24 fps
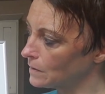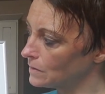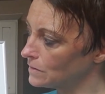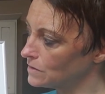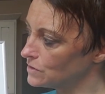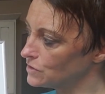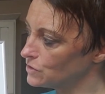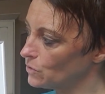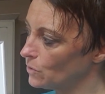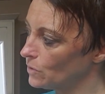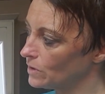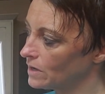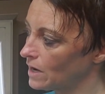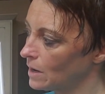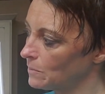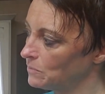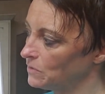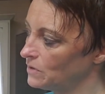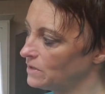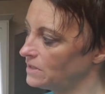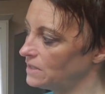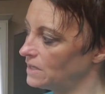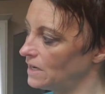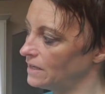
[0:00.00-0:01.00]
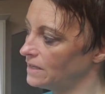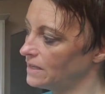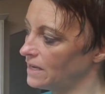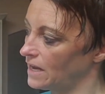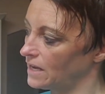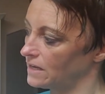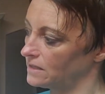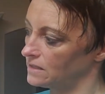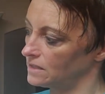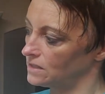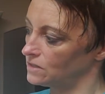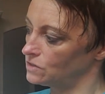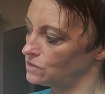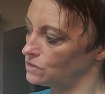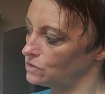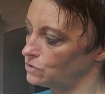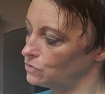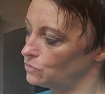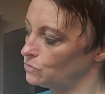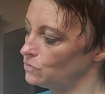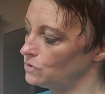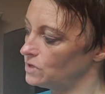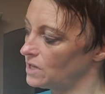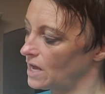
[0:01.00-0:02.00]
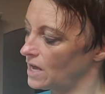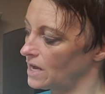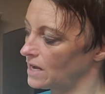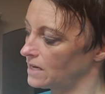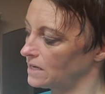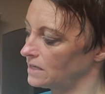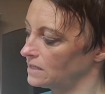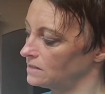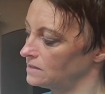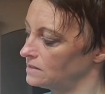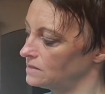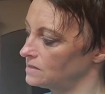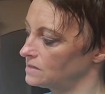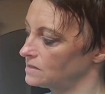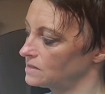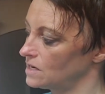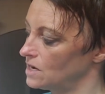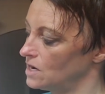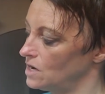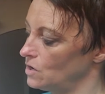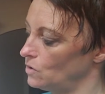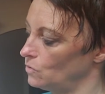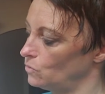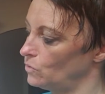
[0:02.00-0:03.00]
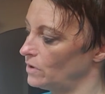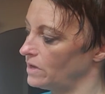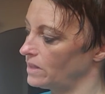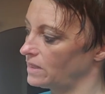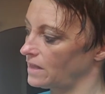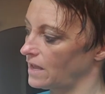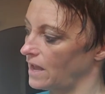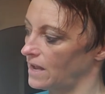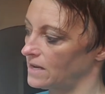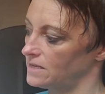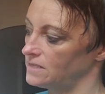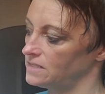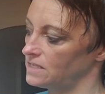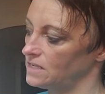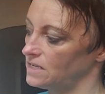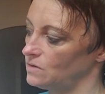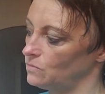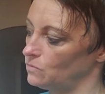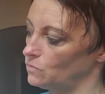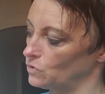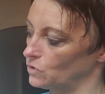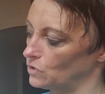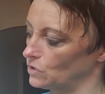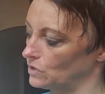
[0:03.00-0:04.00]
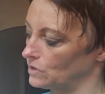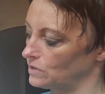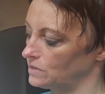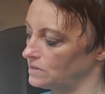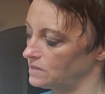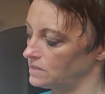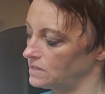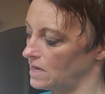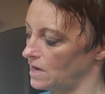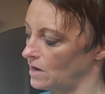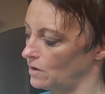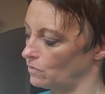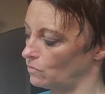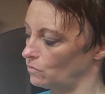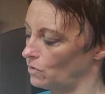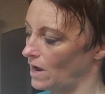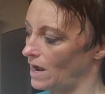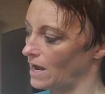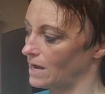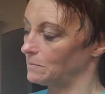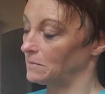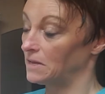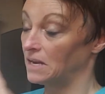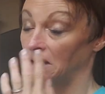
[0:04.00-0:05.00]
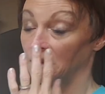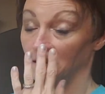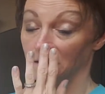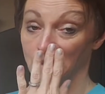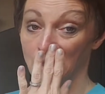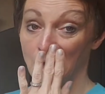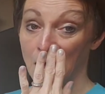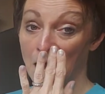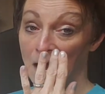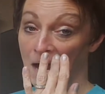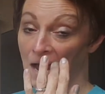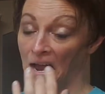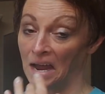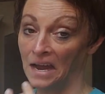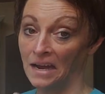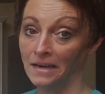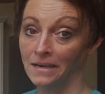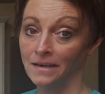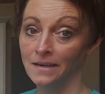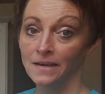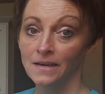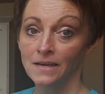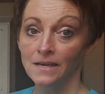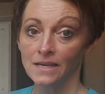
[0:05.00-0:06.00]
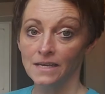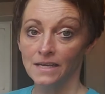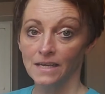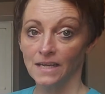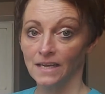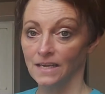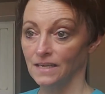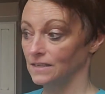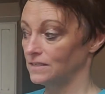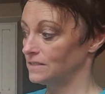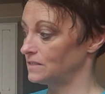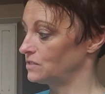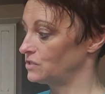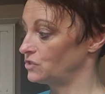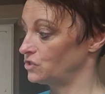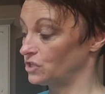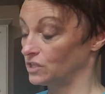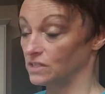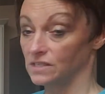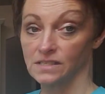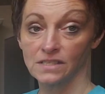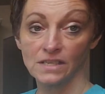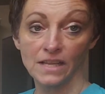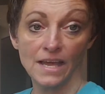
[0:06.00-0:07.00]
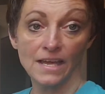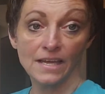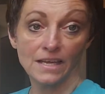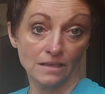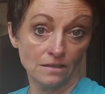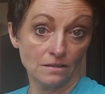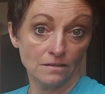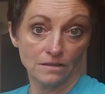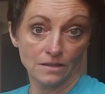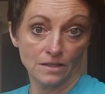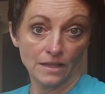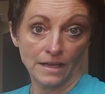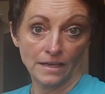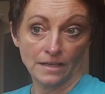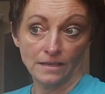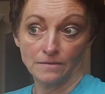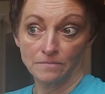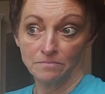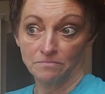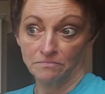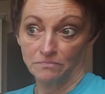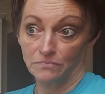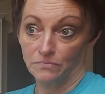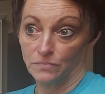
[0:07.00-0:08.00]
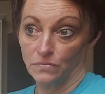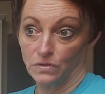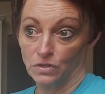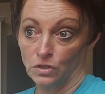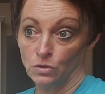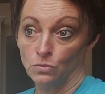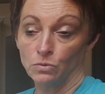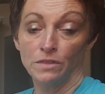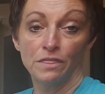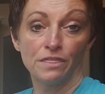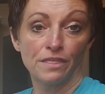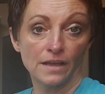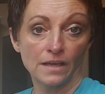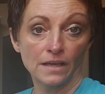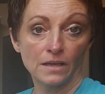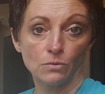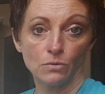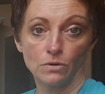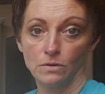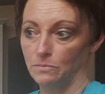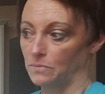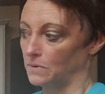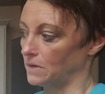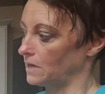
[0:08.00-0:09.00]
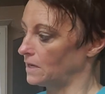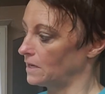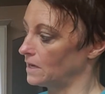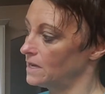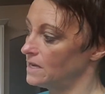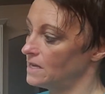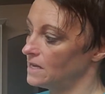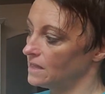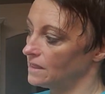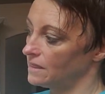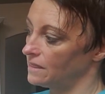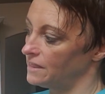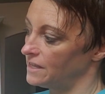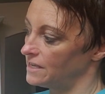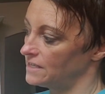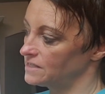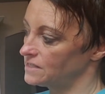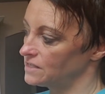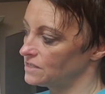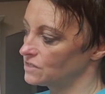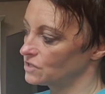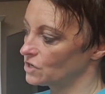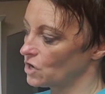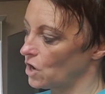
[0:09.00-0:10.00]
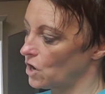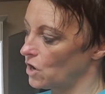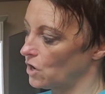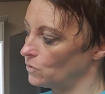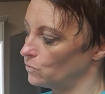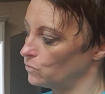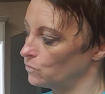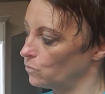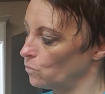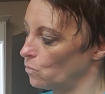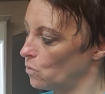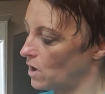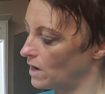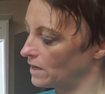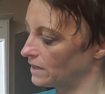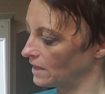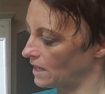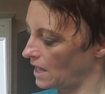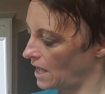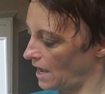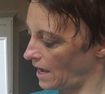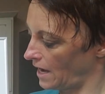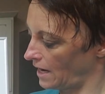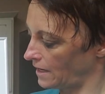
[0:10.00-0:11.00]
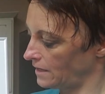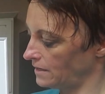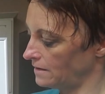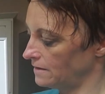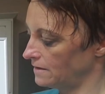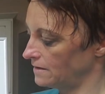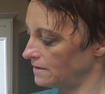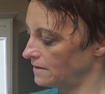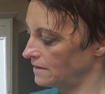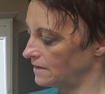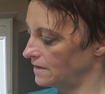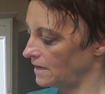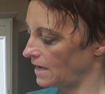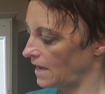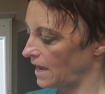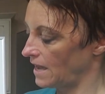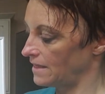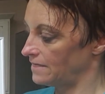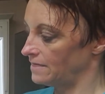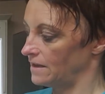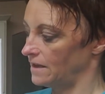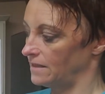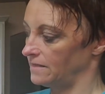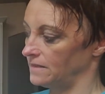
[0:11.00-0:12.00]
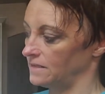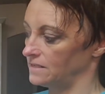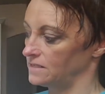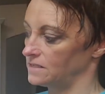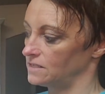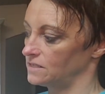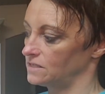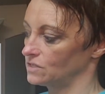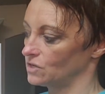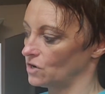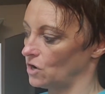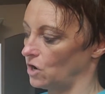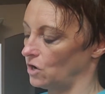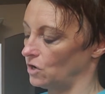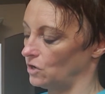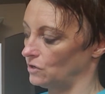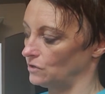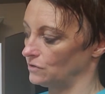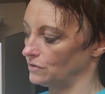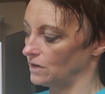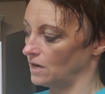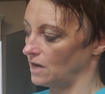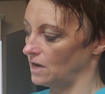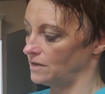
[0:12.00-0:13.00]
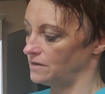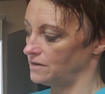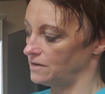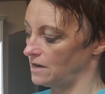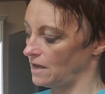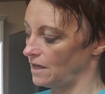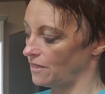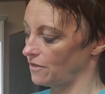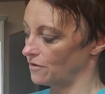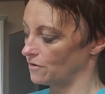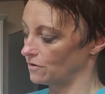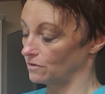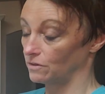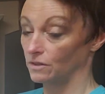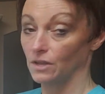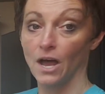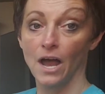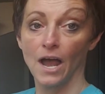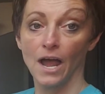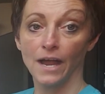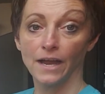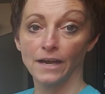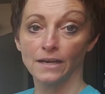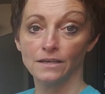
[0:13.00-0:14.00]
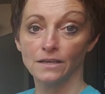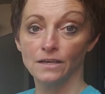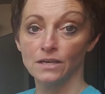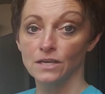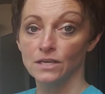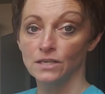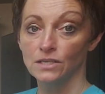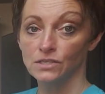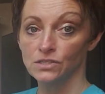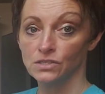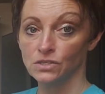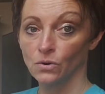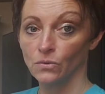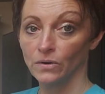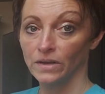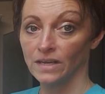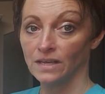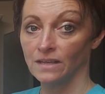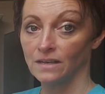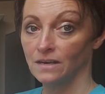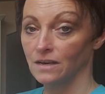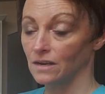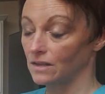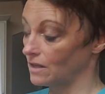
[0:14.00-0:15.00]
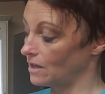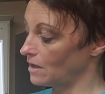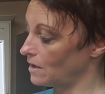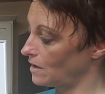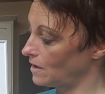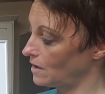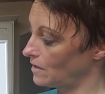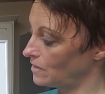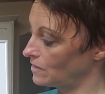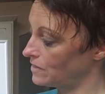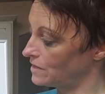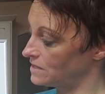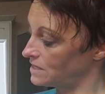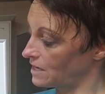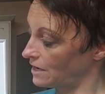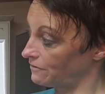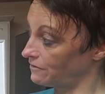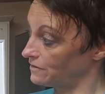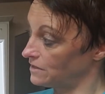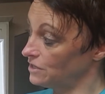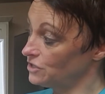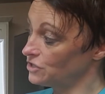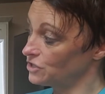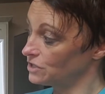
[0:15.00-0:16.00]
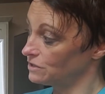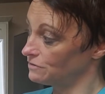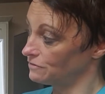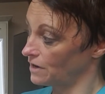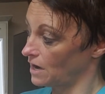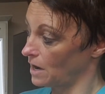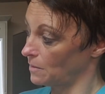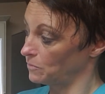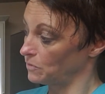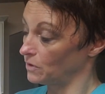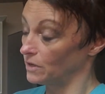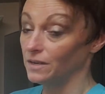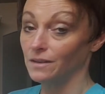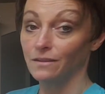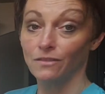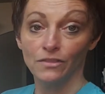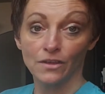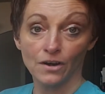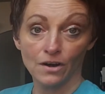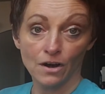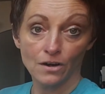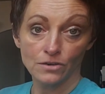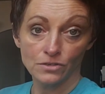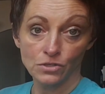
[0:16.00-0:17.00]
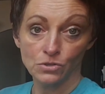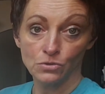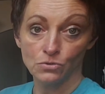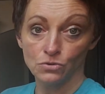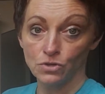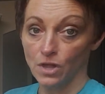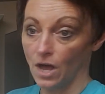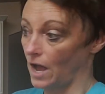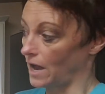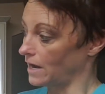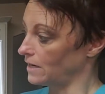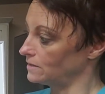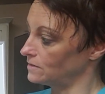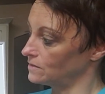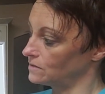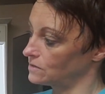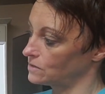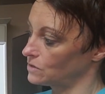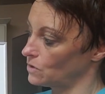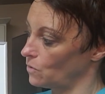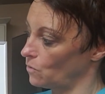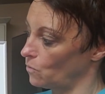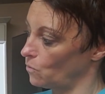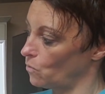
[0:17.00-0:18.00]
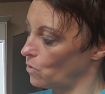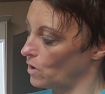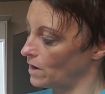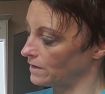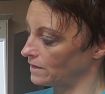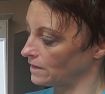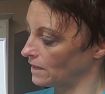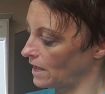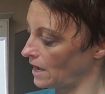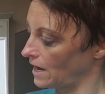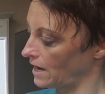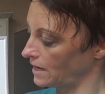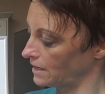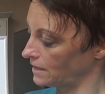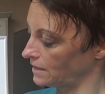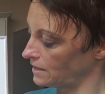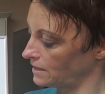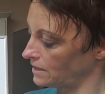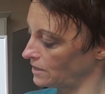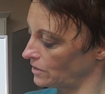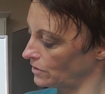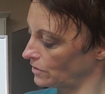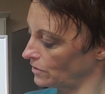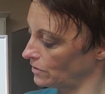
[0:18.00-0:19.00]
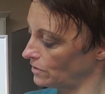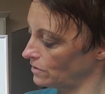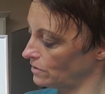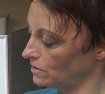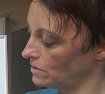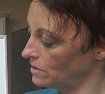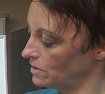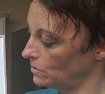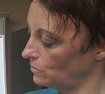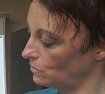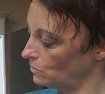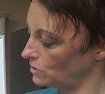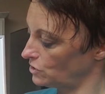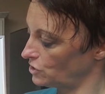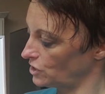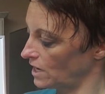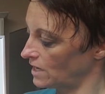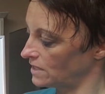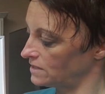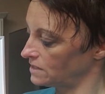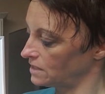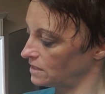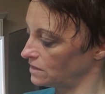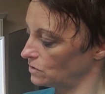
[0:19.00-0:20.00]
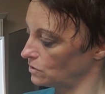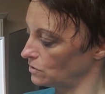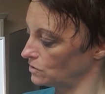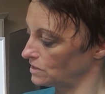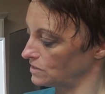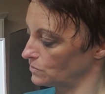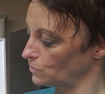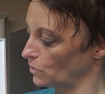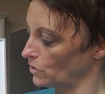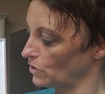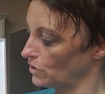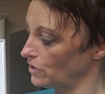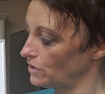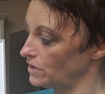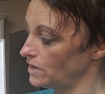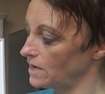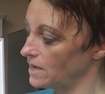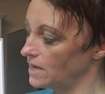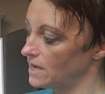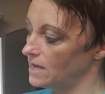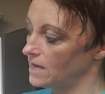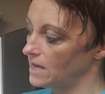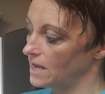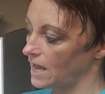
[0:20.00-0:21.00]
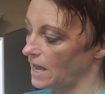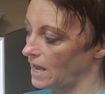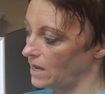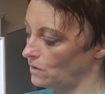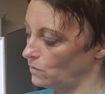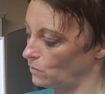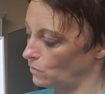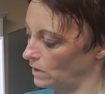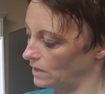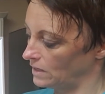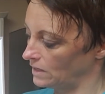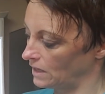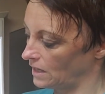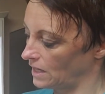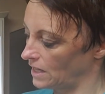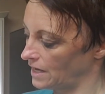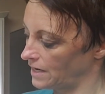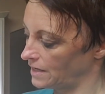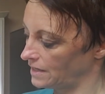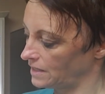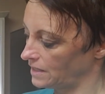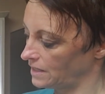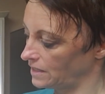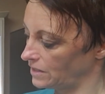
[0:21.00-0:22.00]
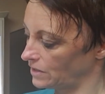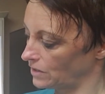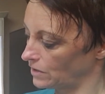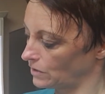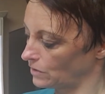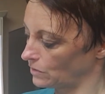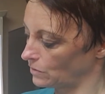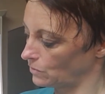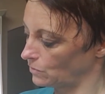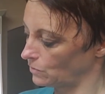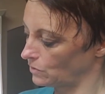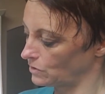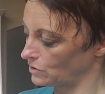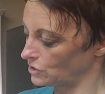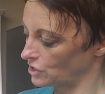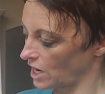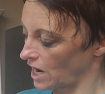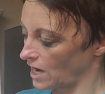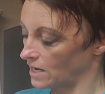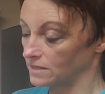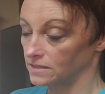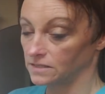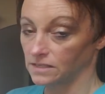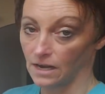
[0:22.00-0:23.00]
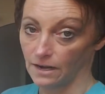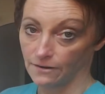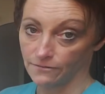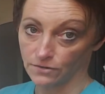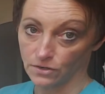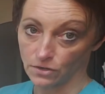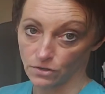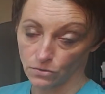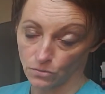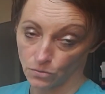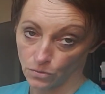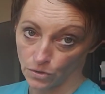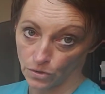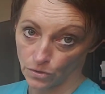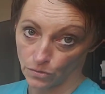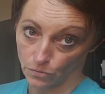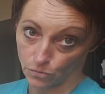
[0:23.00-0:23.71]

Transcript: So a couplet, again, is two lines with ending words that rhyme. And a line is just like you would think it would be. This is called one line, and then this is called another line. So in the definition of couplet, there are two lines. One line here, which ends at this word, and one line here, which ends after the word